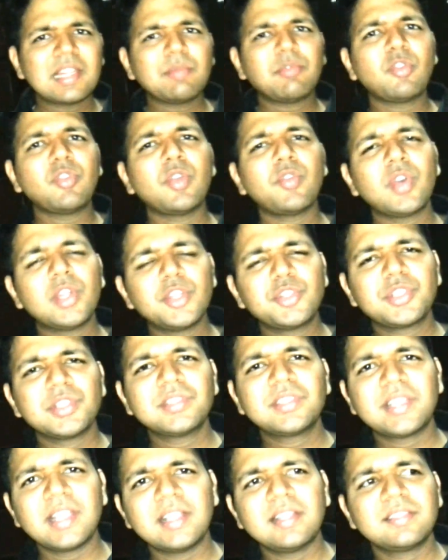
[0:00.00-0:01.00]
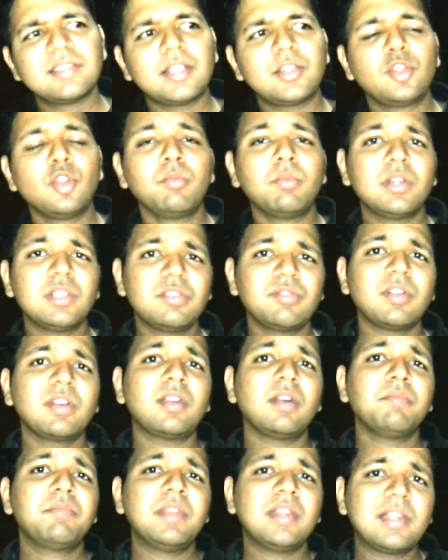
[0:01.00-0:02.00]
The next step of evolution says that
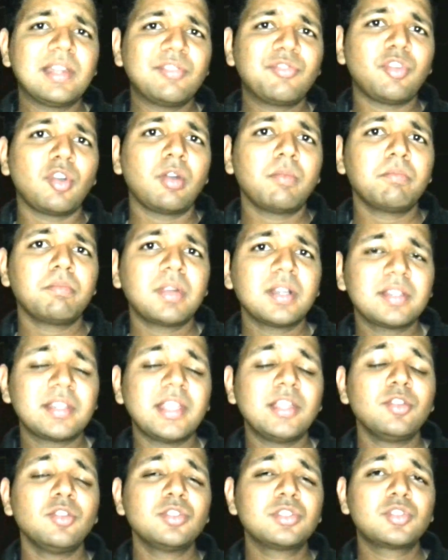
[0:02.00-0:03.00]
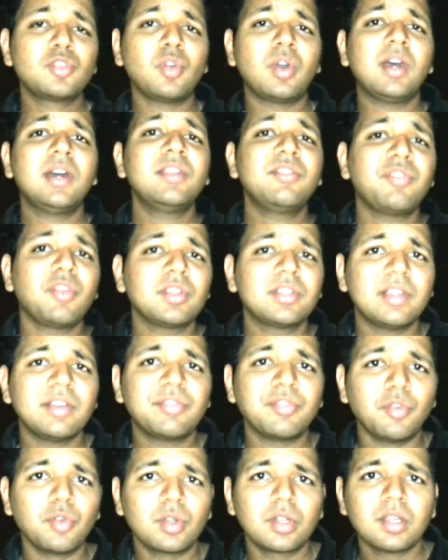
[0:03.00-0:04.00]
humans were completely formed, but they used to hunt
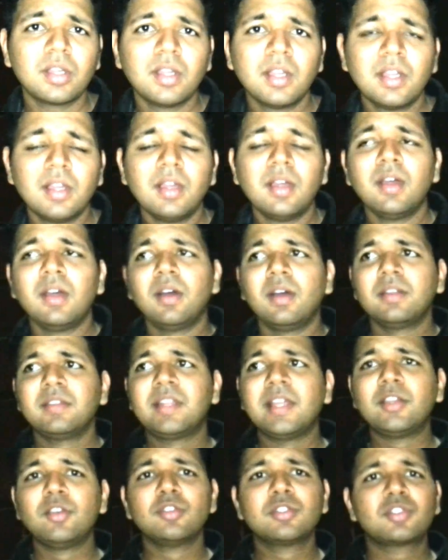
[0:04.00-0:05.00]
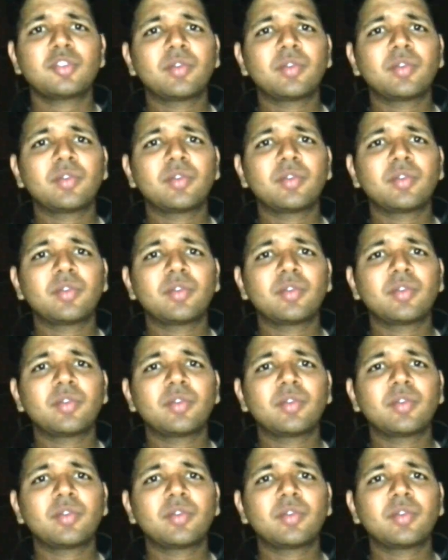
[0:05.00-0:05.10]
for their food.